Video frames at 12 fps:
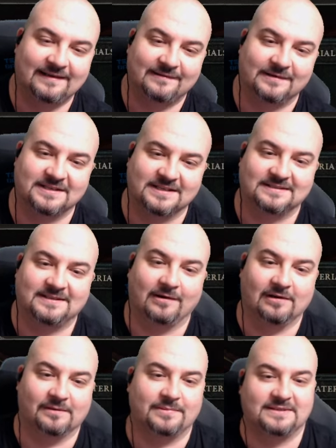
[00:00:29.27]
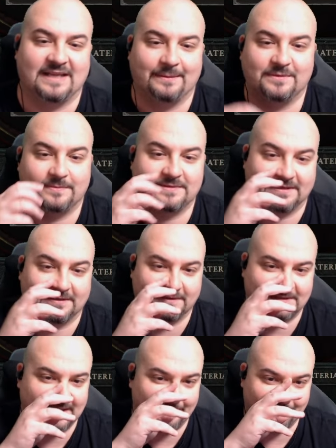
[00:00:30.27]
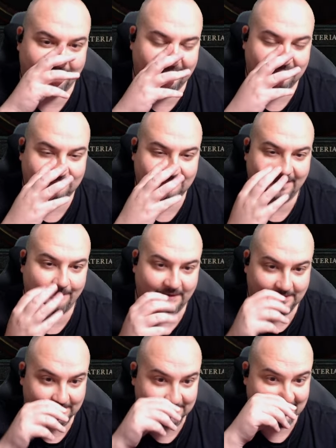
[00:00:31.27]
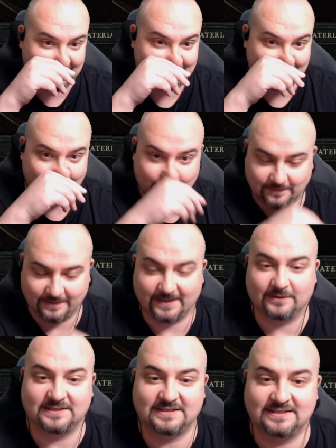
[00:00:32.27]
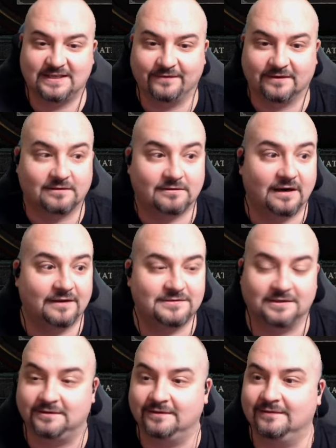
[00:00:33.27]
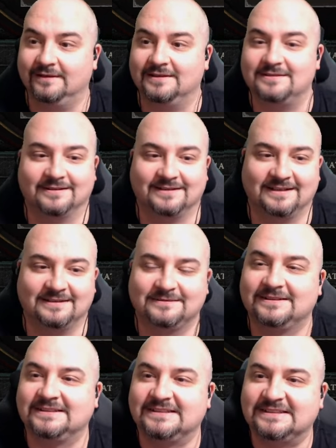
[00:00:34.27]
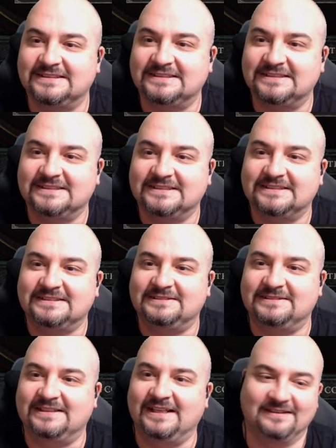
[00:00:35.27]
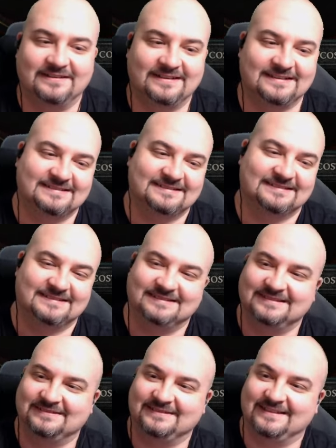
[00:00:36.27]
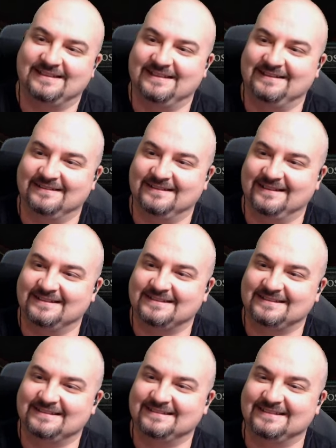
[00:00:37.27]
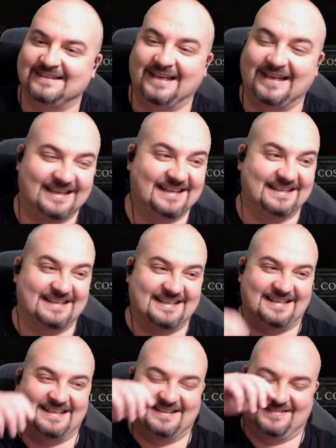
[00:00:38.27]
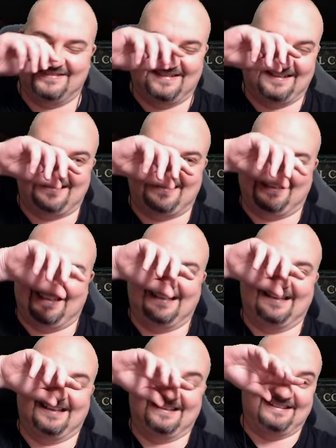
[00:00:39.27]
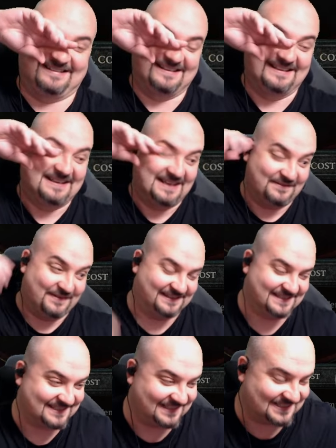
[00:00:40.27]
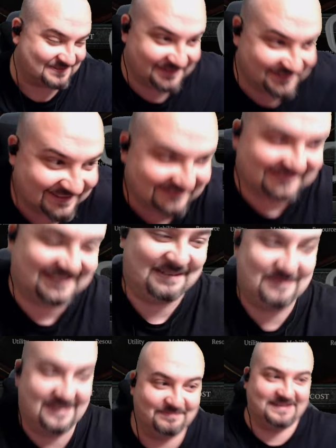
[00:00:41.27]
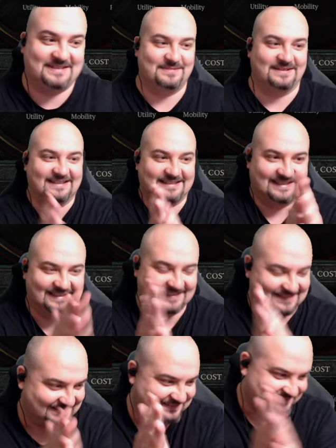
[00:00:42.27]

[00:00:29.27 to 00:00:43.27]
which is golden per damage percent on the temper and medium attack speed. We've only got seven crafts to do this, okay? Right, you ready? Here we go, guys. Here we go. I've had this last Monday. Come on, baby. Lucky, lucky.